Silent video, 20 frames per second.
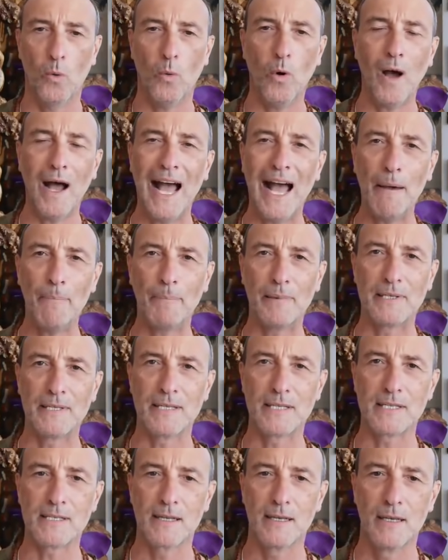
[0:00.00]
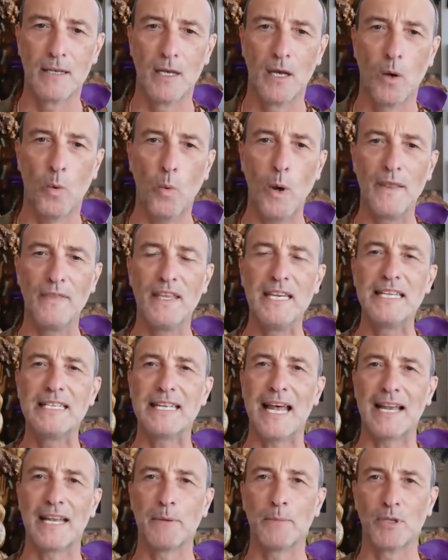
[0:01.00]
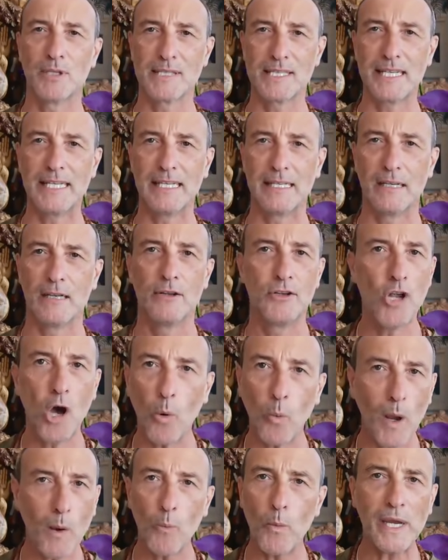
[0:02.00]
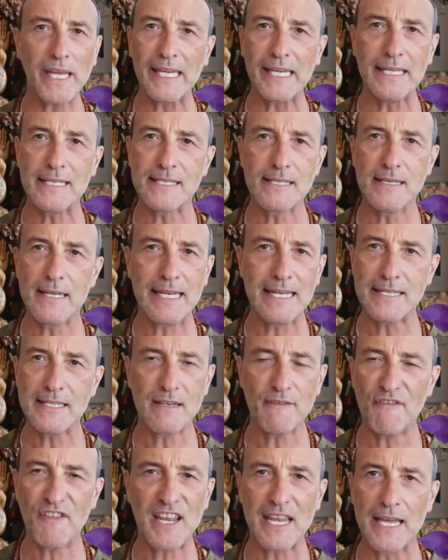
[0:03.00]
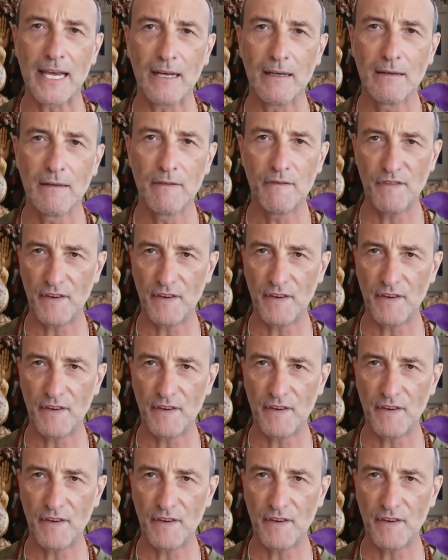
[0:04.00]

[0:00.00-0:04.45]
What happens when these animals eat? Not when we interfere.